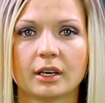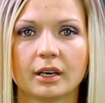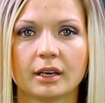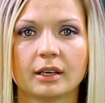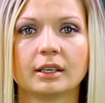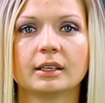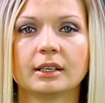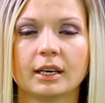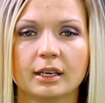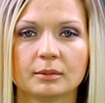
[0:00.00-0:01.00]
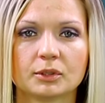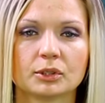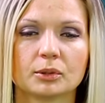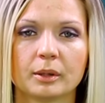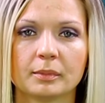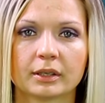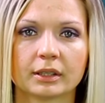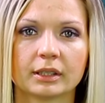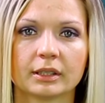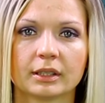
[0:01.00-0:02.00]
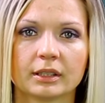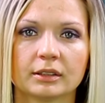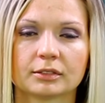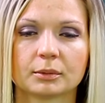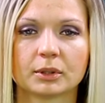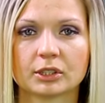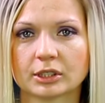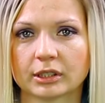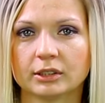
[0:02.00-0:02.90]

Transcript: I came to America from Russia